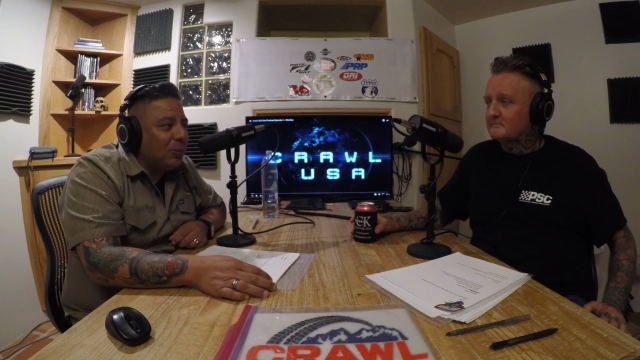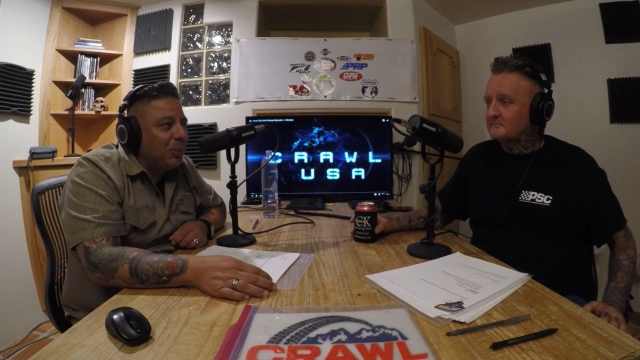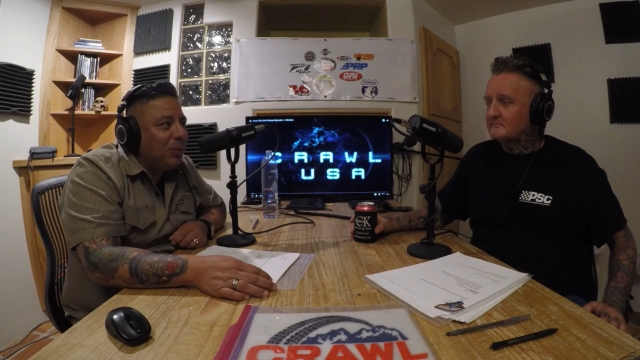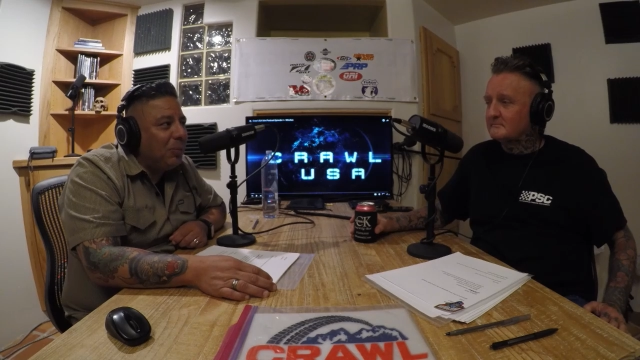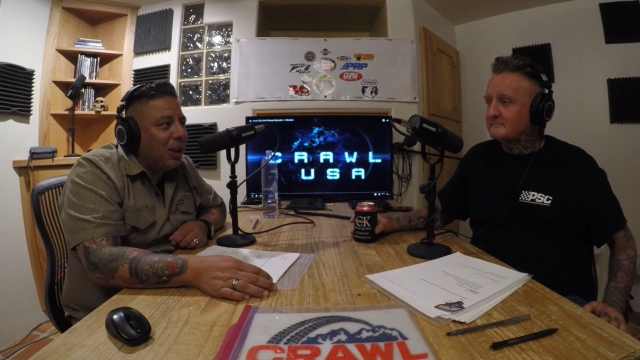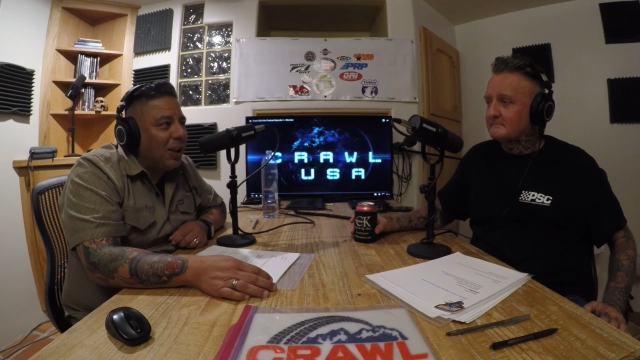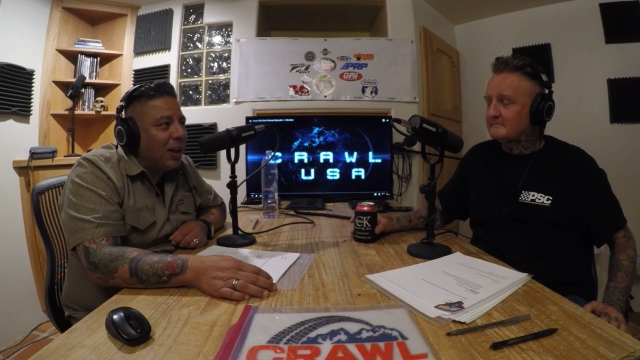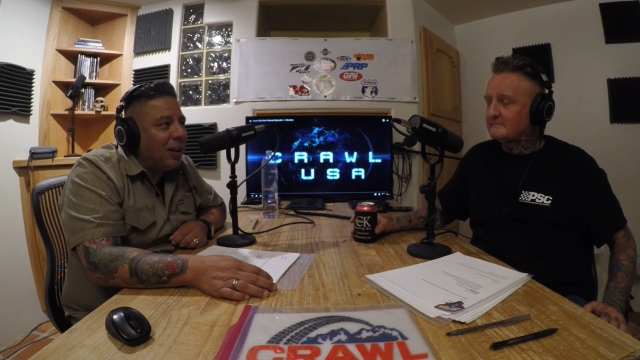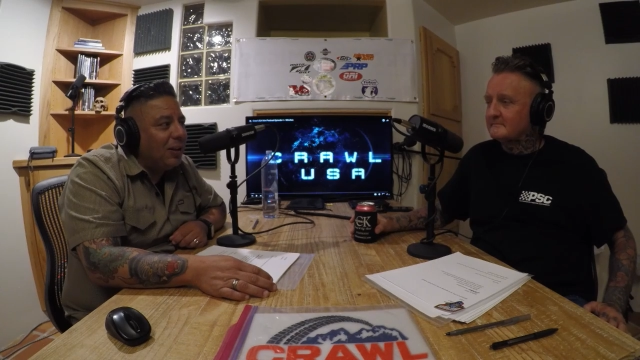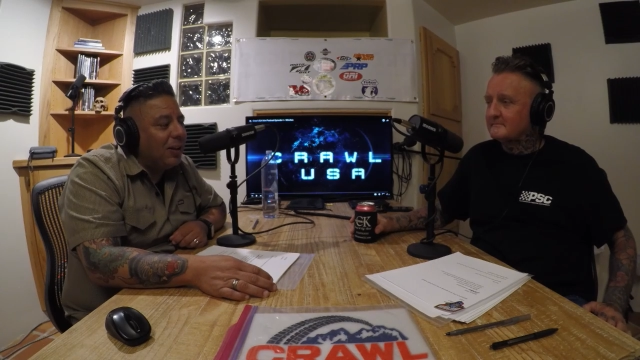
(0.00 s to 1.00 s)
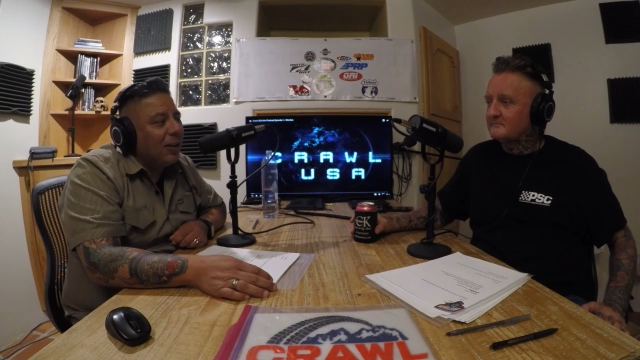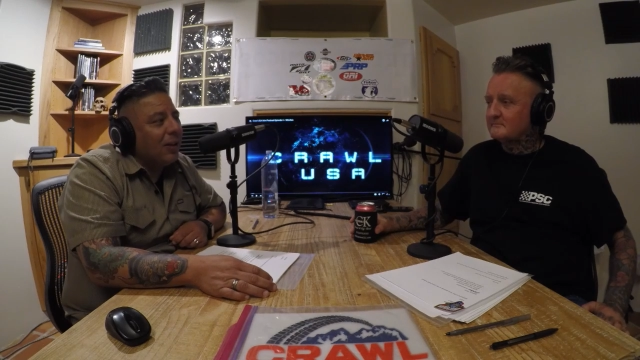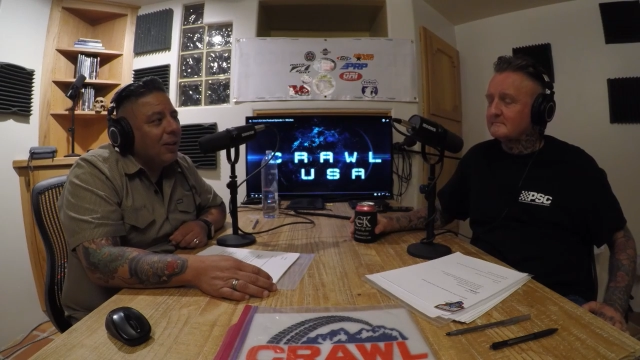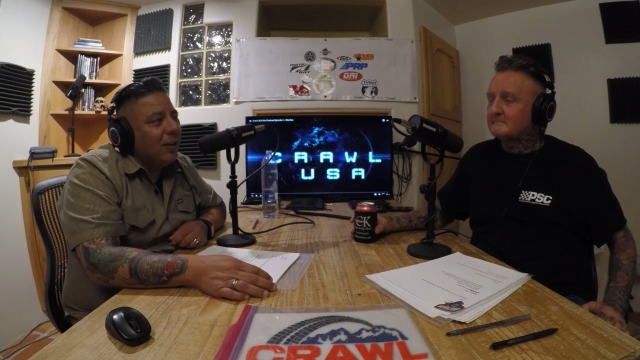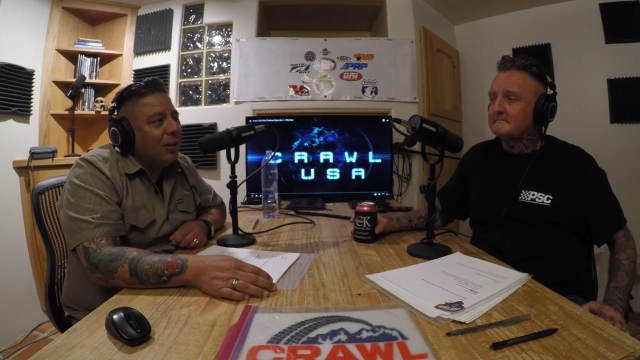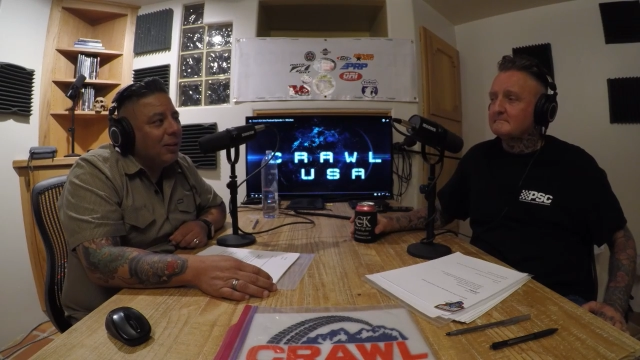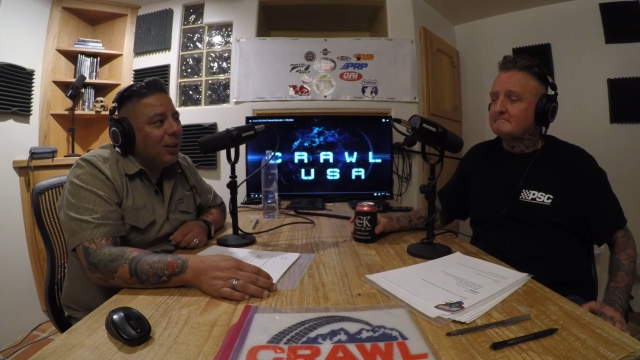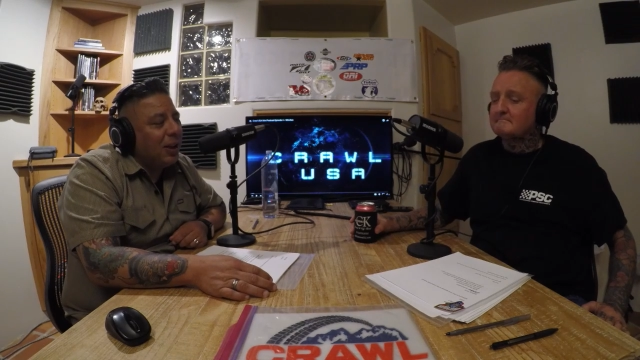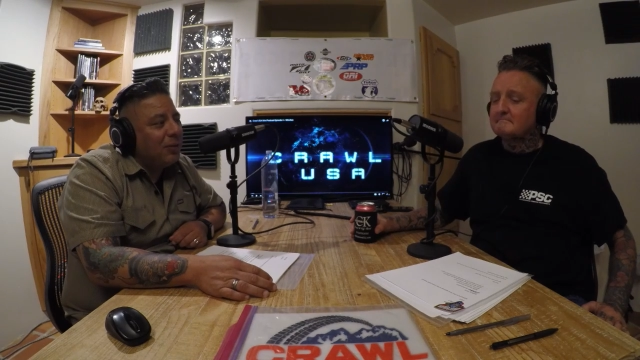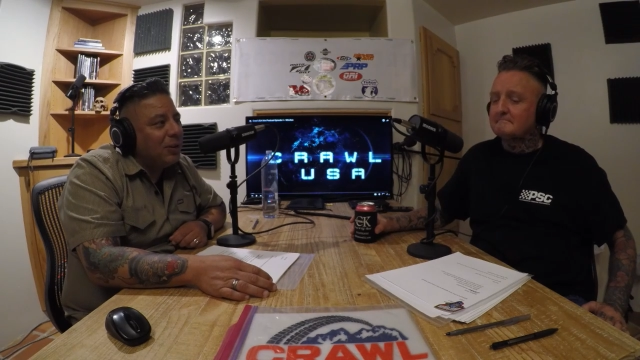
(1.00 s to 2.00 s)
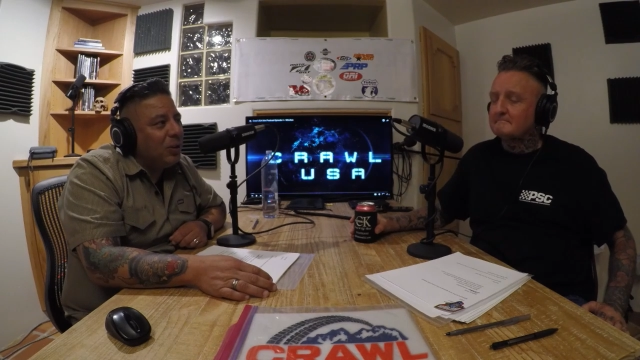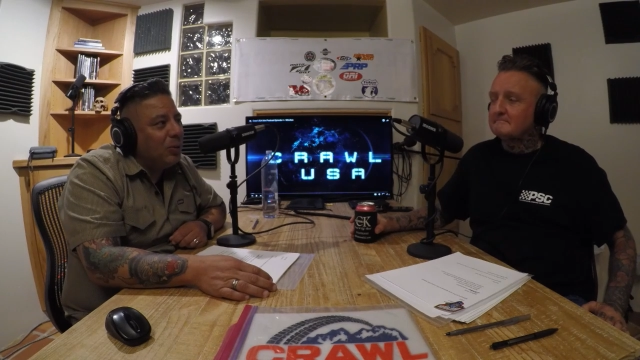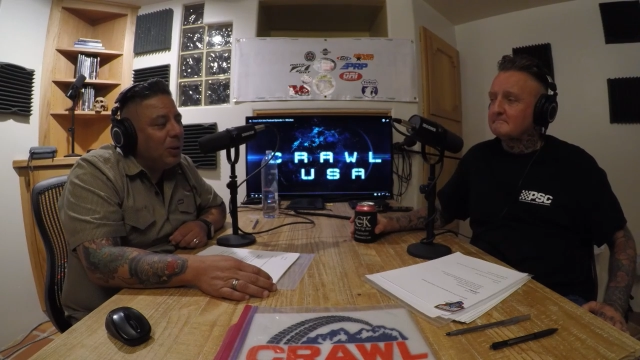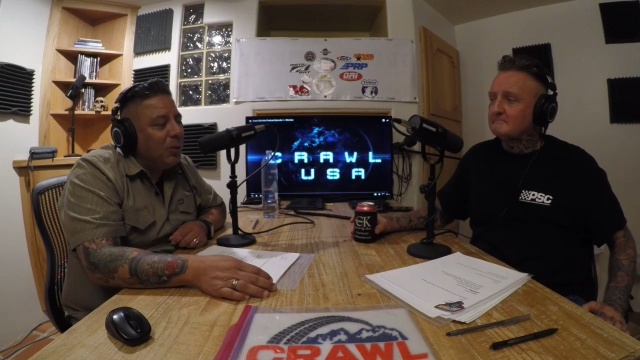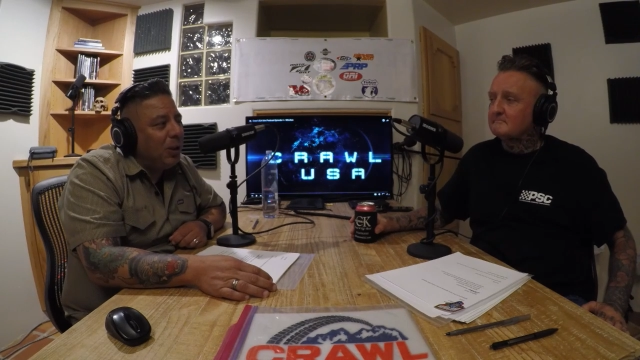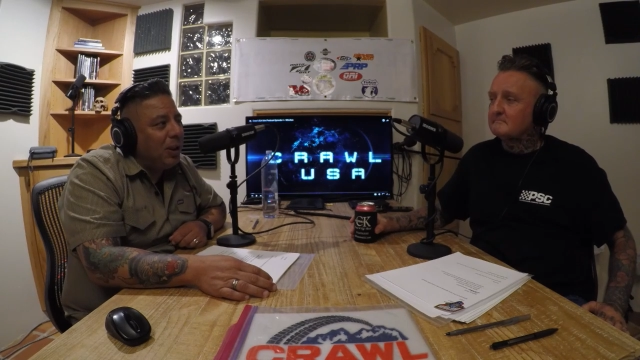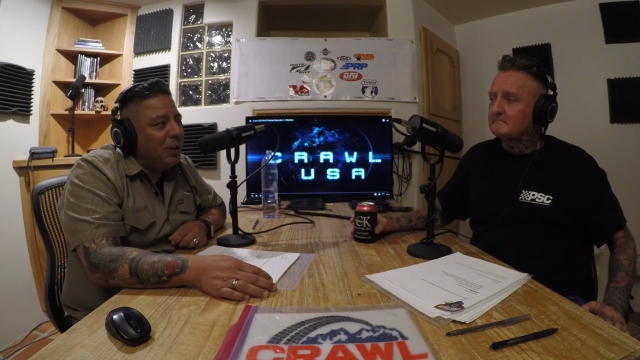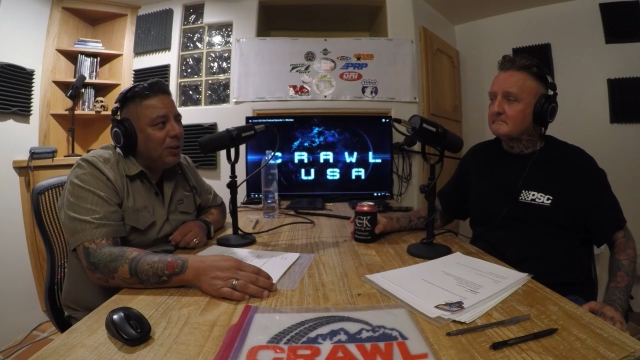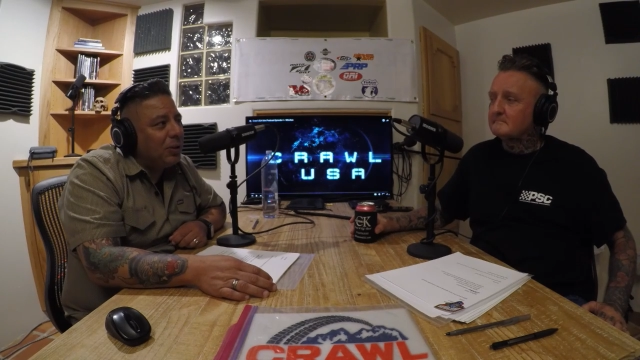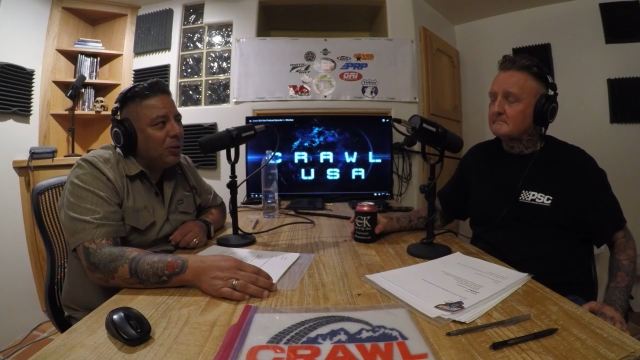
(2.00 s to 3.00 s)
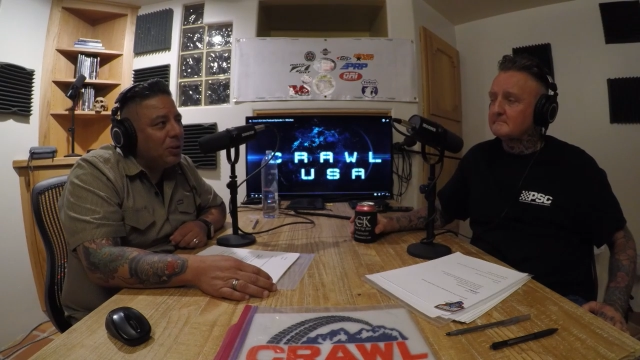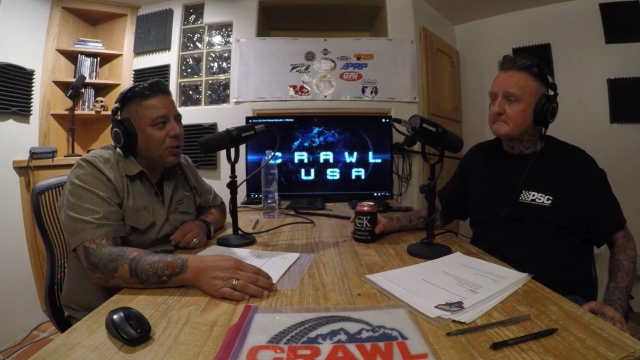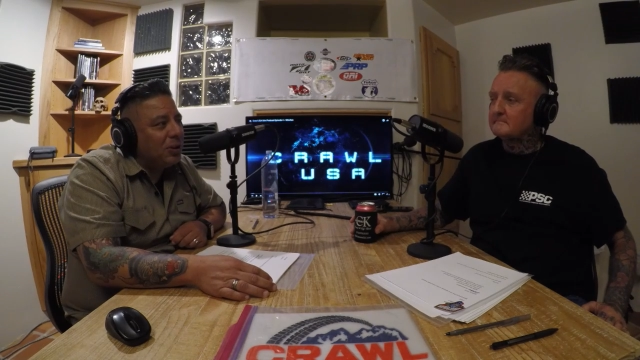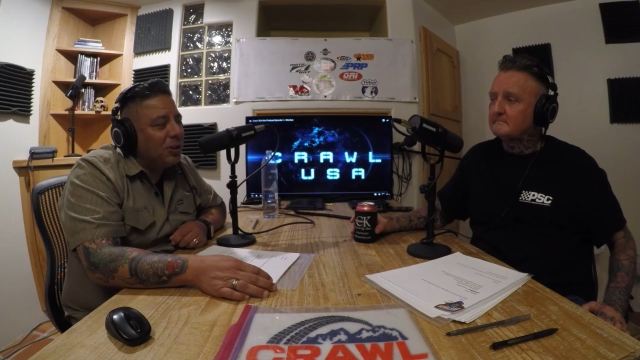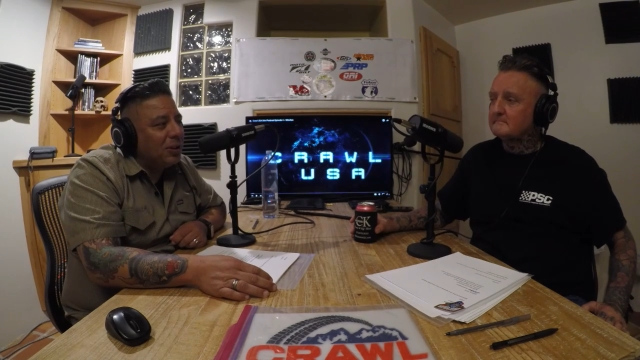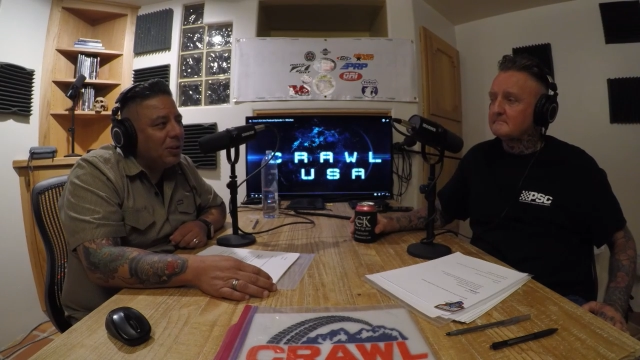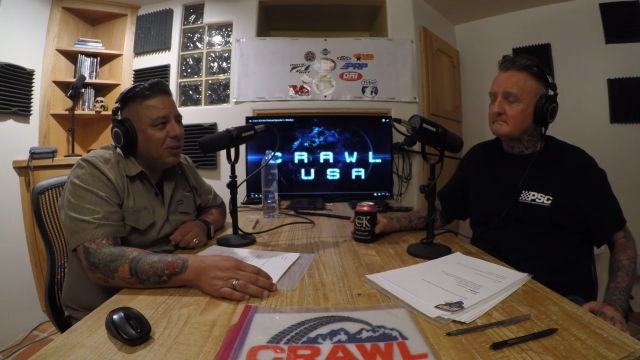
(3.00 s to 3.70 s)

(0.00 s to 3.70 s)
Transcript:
Speaker 1: mean by that. Like having too many brands, or just